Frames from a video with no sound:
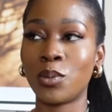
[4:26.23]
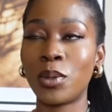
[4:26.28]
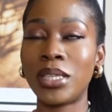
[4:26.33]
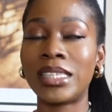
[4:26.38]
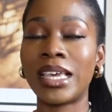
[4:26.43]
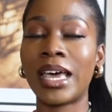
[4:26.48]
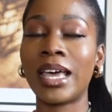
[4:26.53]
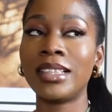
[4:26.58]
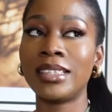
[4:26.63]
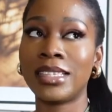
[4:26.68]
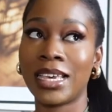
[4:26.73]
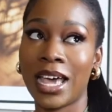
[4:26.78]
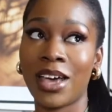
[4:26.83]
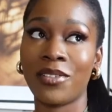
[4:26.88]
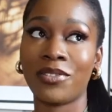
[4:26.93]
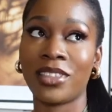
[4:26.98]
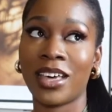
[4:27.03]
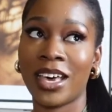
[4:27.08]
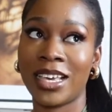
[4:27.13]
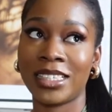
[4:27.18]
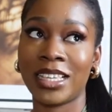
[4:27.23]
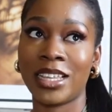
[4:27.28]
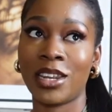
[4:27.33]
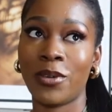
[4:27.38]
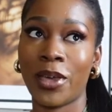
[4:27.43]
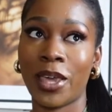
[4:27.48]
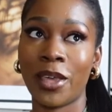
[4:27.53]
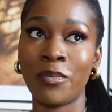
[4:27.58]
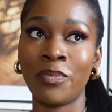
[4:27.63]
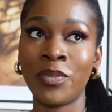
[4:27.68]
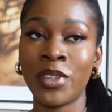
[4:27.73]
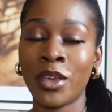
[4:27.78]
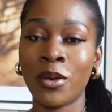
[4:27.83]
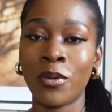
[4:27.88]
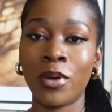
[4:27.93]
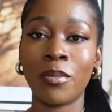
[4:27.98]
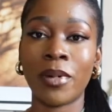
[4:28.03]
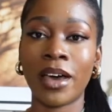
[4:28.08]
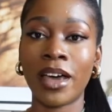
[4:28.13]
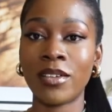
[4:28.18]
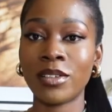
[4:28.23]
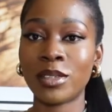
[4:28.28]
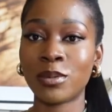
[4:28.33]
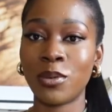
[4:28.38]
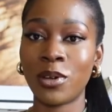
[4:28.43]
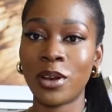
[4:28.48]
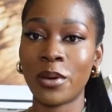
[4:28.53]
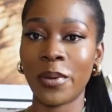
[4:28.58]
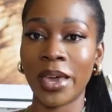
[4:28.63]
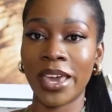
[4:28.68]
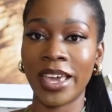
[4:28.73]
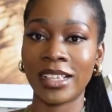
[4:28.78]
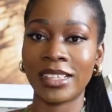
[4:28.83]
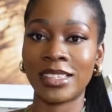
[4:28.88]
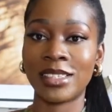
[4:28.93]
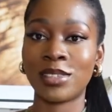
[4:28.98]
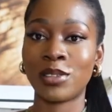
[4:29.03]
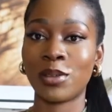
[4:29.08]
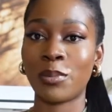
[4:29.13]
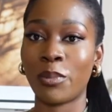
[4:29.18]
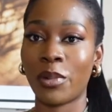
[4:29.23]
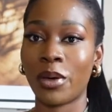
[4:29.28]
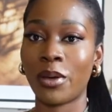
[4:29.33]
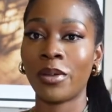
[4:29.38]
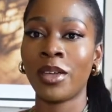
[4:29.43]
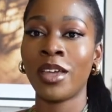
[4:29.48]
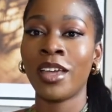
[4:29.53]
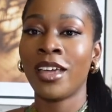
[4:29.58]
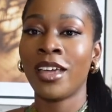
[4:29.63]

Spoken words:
We tend to have thighs anyway. We might have smaller waists, but